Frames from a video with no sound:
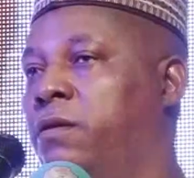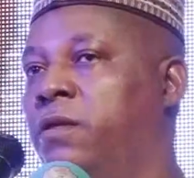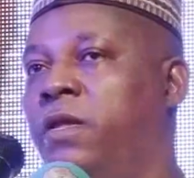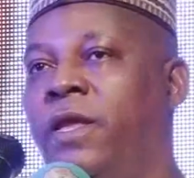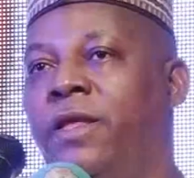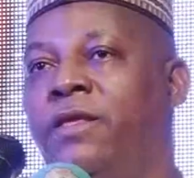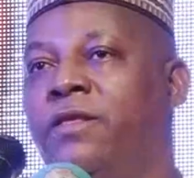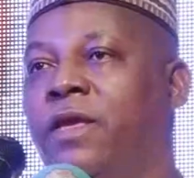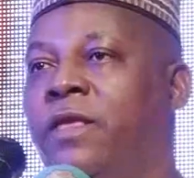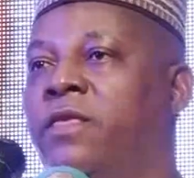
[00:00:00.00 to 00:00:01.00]
the
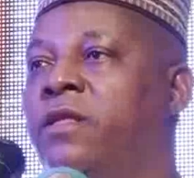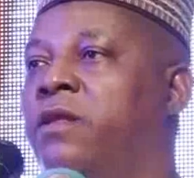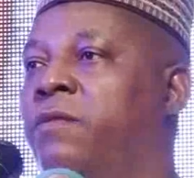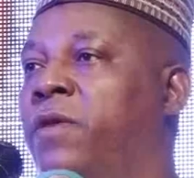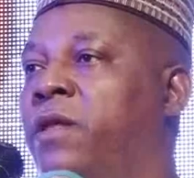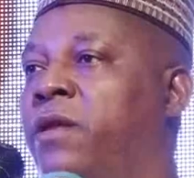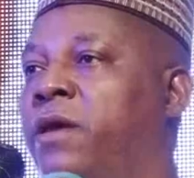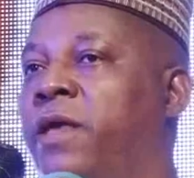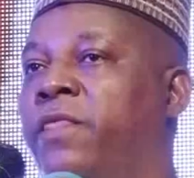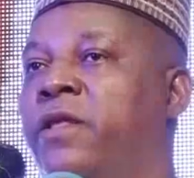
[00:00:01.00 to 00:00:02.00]
ladies and gentlemen
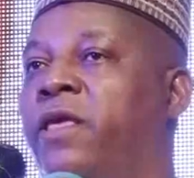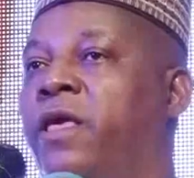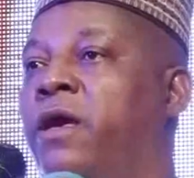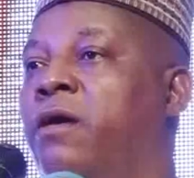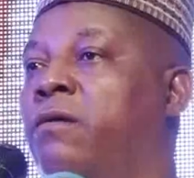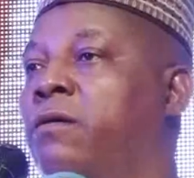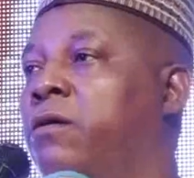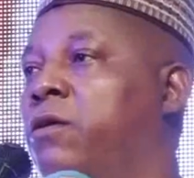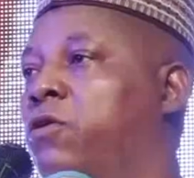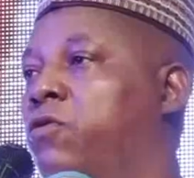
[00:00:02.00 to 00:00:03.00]
gathered here
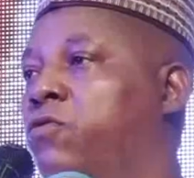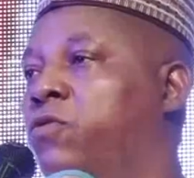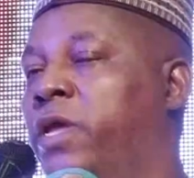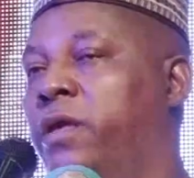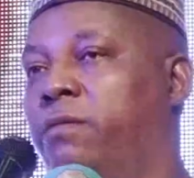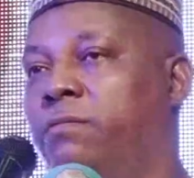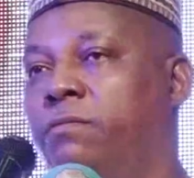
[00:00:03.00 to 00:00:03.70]
today.